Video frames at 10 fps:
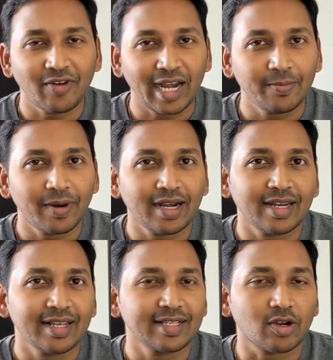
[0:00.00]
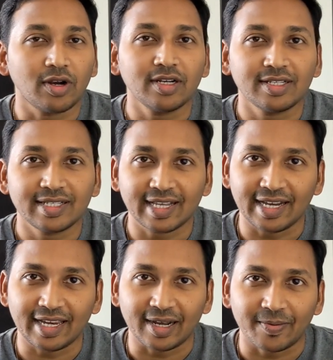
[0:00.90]
white part is called
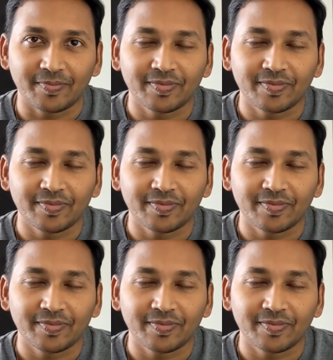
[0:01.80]
sclera.